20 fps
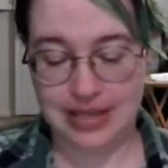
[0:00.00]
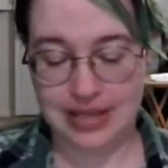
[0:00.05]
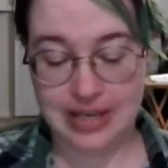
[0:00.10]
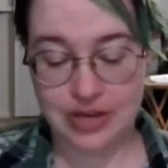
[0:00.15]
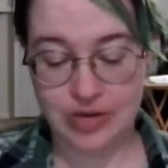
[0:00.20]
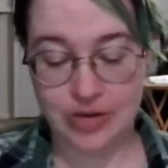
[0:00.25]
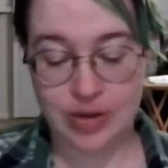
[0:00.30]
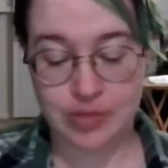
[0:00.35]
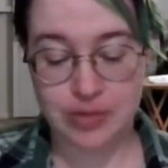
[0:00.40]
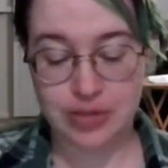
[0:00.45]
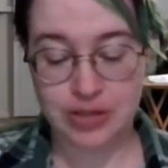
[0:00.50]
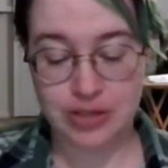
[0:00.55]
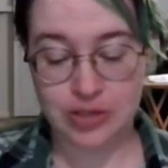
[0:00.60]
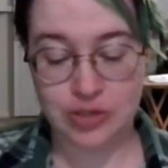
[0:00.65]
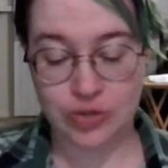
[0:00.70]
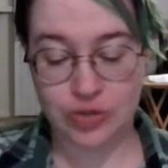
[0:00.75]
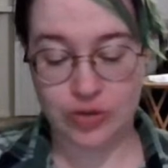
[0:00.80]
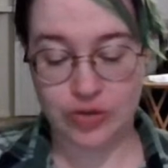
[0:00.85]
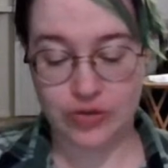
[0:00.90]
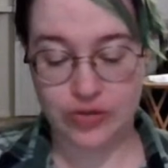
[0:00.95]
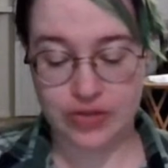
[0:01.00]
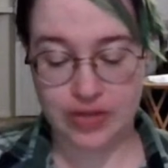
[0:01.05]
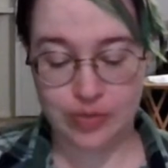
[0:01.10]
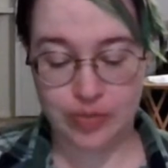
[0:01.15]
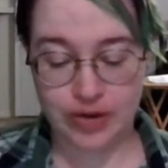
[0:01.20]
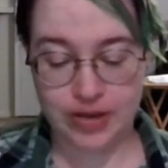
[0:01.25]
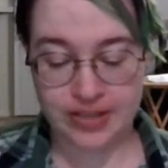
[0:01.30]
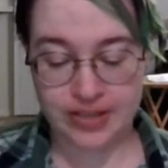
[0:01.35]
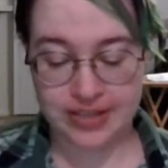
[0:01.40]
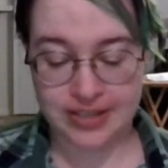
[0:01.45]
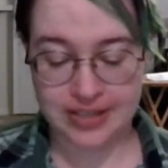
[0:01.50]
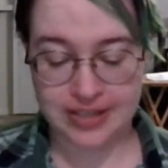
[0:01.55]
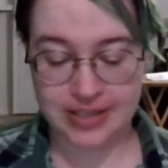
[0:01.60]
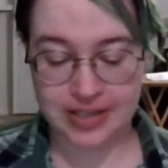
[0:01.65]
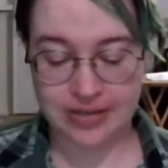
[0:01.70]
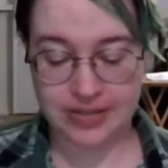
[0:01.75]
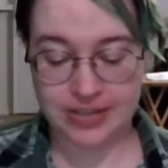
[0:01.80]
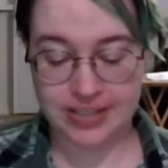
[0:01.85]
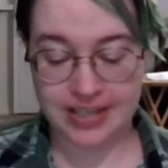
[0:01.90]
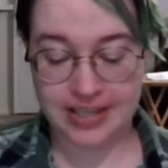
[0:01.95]
He crept to the doors and pressed his
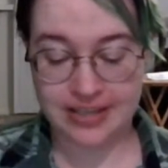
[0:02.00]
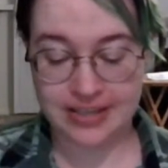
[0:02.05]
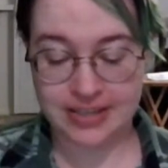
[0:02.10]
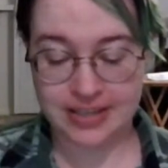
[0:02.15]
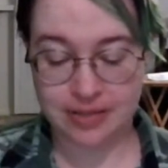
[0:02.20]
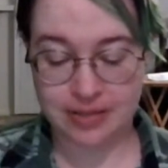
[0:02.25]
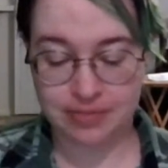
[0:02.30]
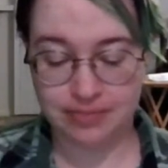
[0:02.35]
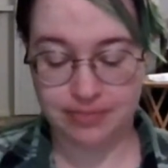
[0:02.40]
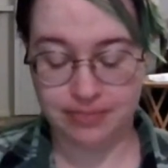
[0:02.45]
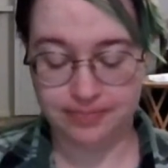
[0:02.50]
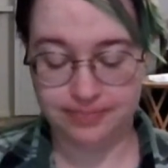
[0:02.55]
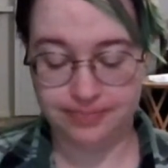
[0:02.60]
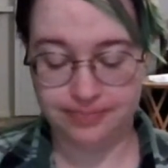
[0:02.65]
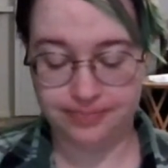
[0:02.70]
ears against them.